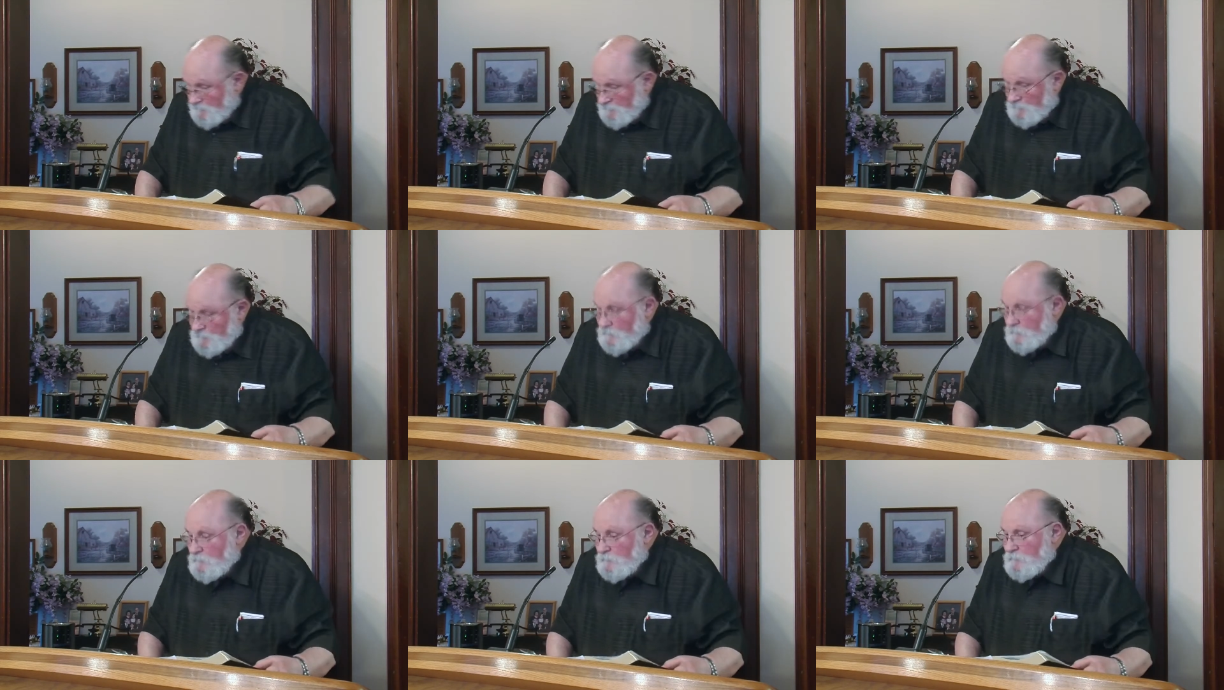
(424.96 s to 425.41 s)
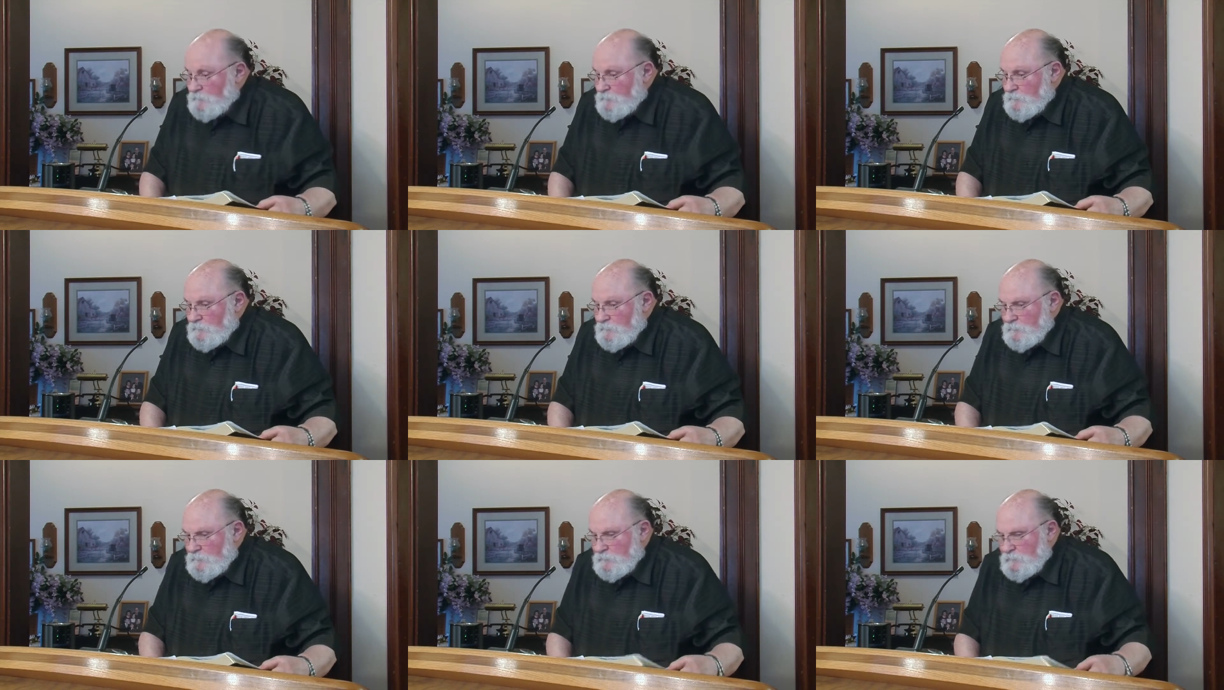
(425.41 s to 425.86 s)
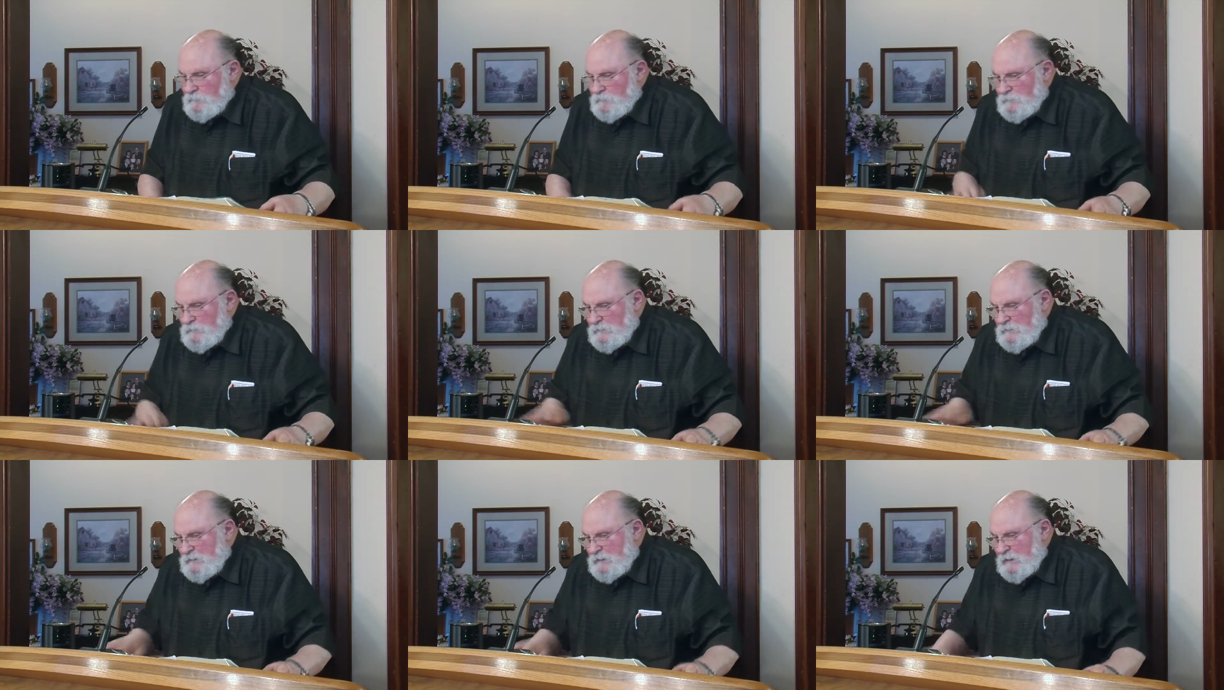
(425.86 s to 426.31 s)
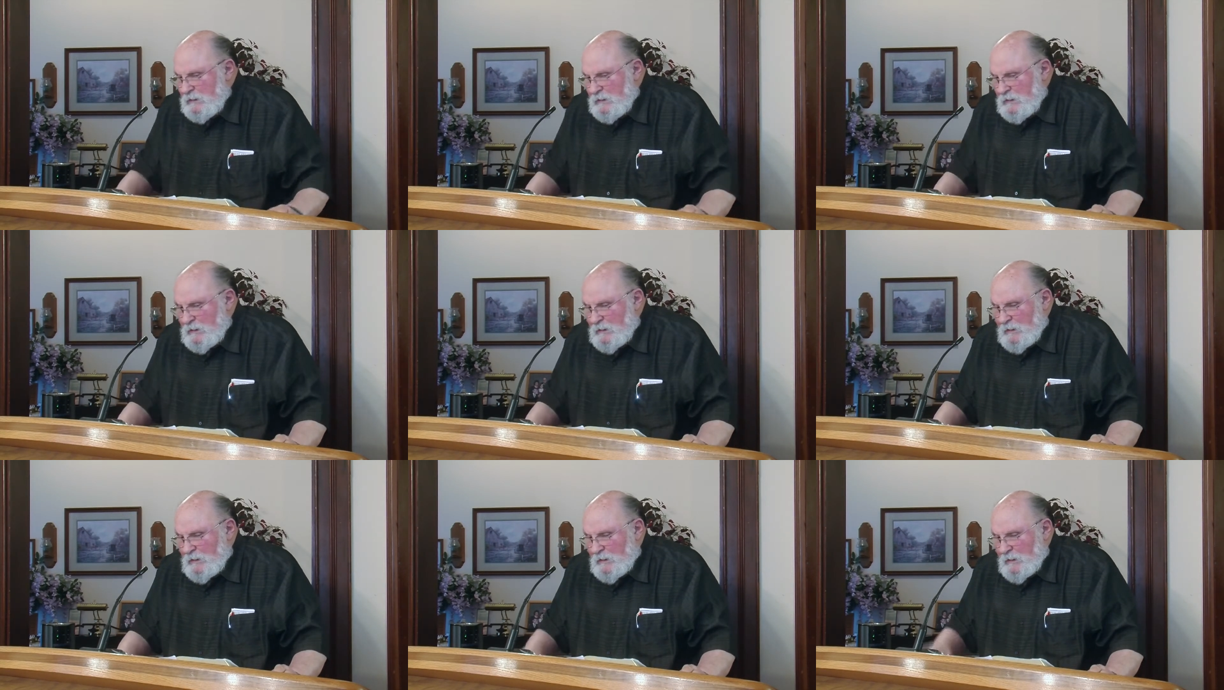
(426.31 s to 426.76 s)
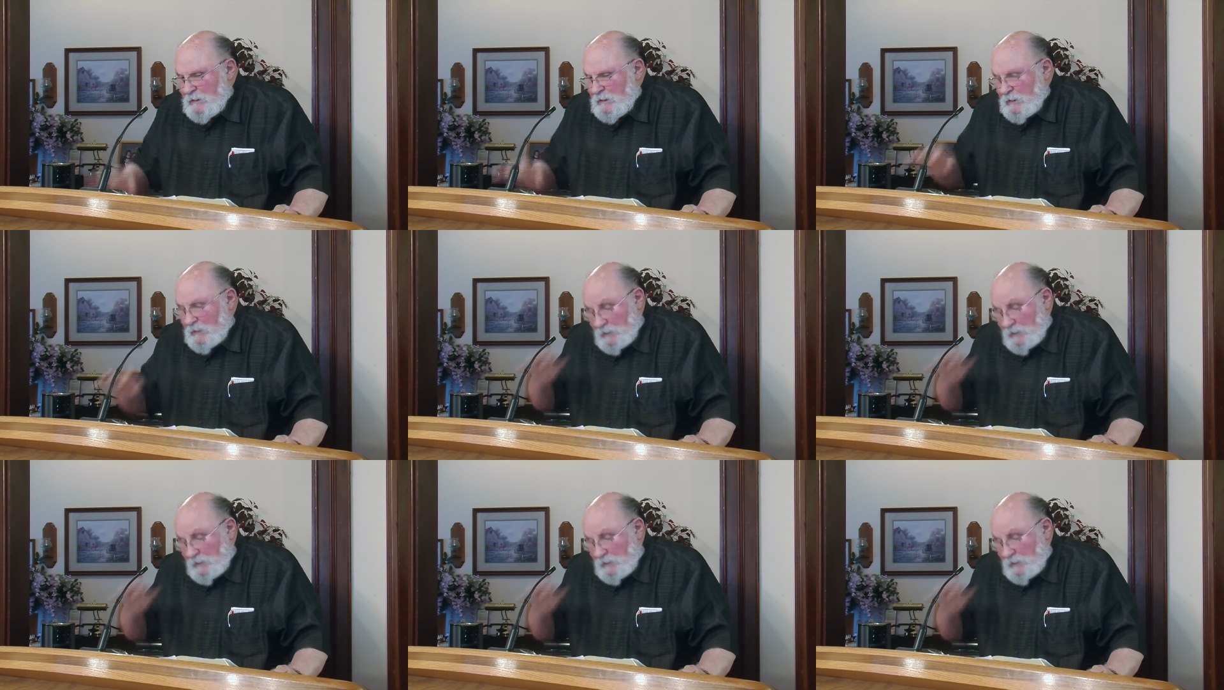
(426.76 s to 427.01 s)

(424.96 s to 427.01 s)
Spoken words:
[no speech]